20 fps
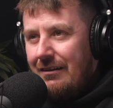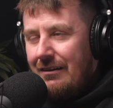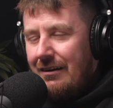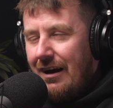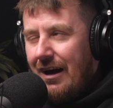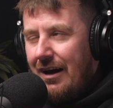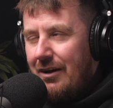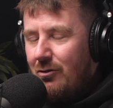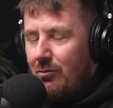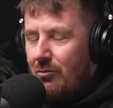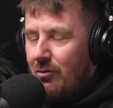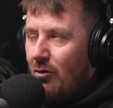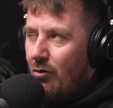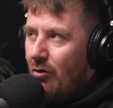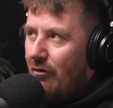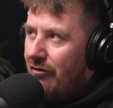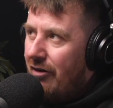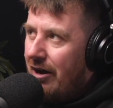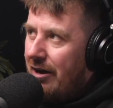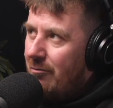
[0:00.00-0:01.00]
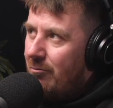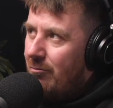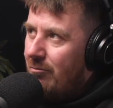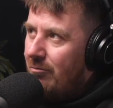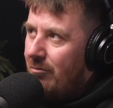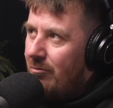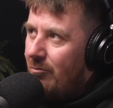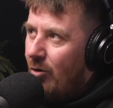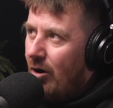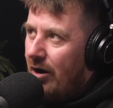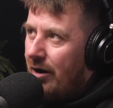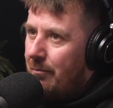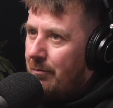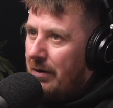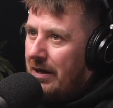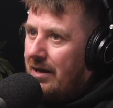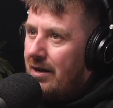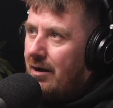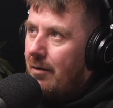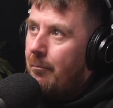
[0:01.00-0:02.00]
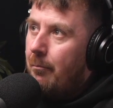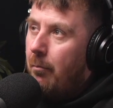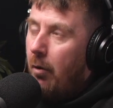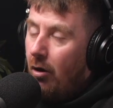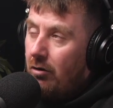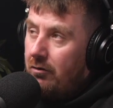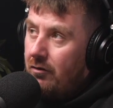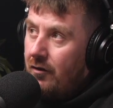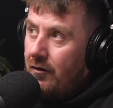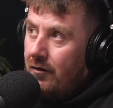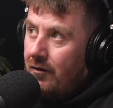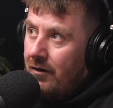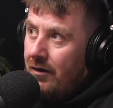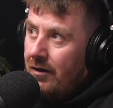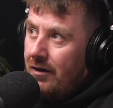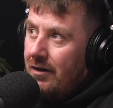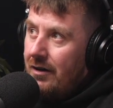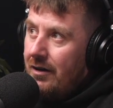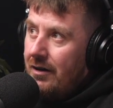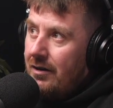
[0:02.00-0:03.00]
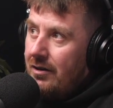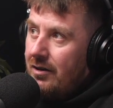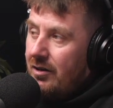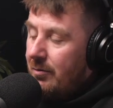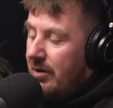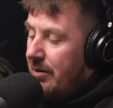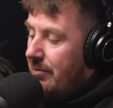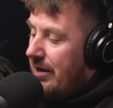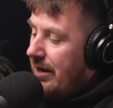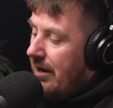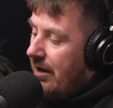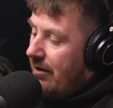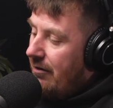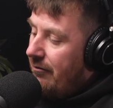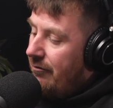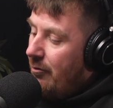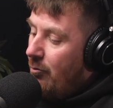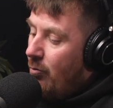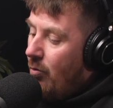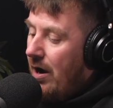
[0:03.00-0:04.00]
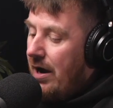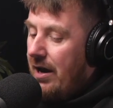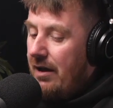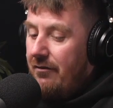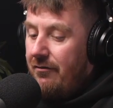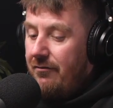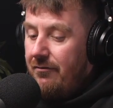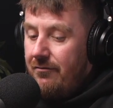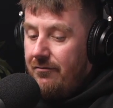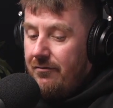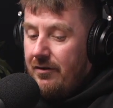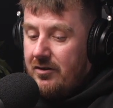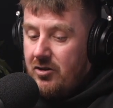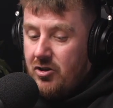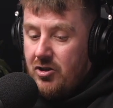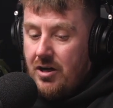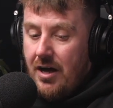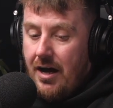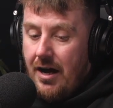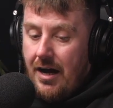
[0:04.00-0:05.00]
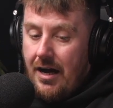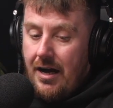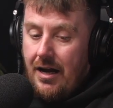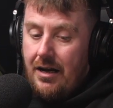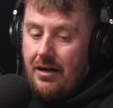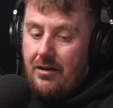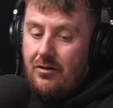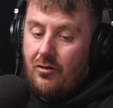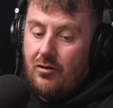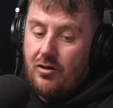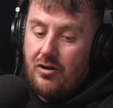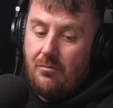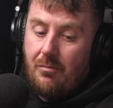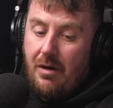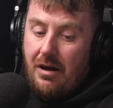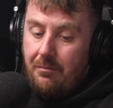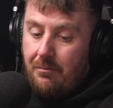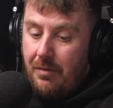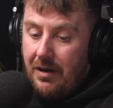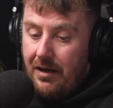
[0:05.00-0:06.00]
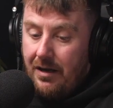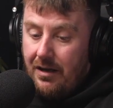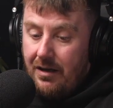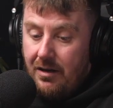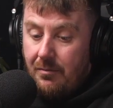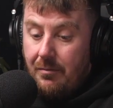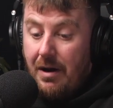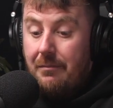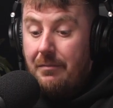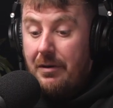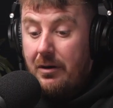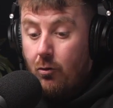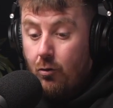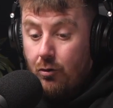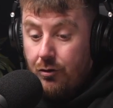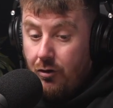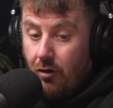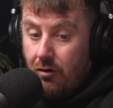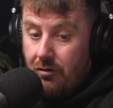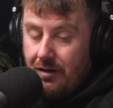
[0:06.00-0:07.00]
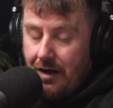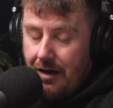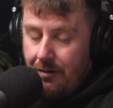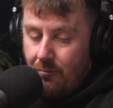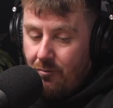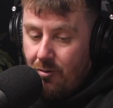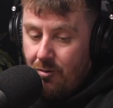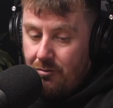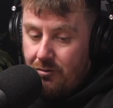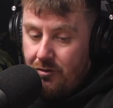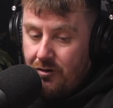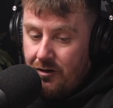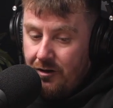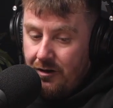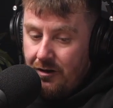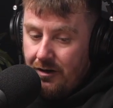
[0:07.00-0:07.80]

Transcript: I don't know if I want to be here, but you maybe have a wife, a child, or you might be going down that route,